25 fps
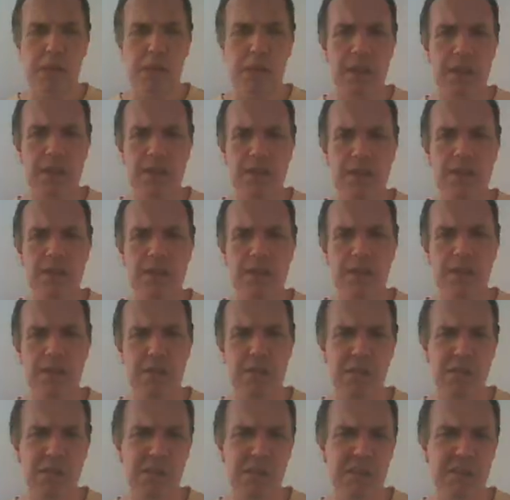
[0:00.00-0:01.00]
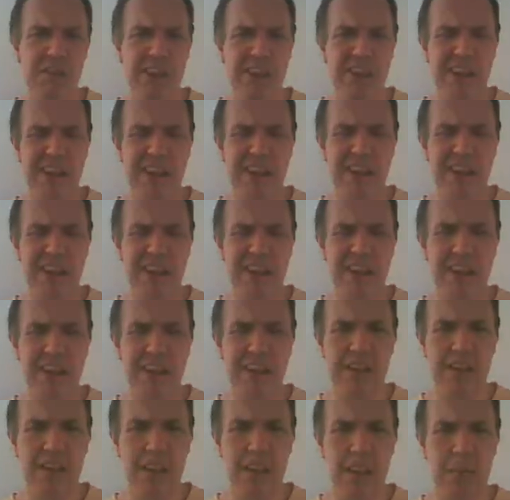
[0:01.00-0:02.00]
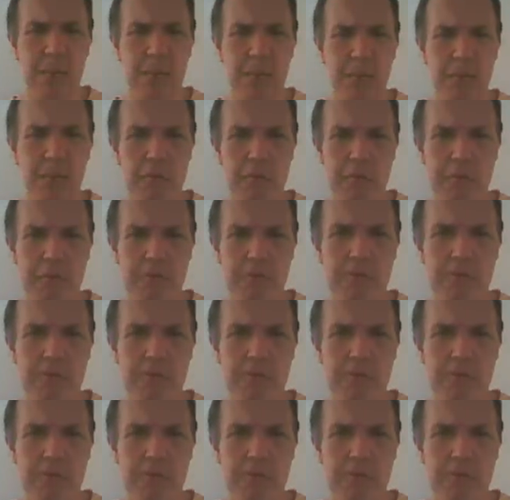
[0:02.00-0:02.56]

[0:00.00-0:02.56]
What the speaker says: let's use that as an example.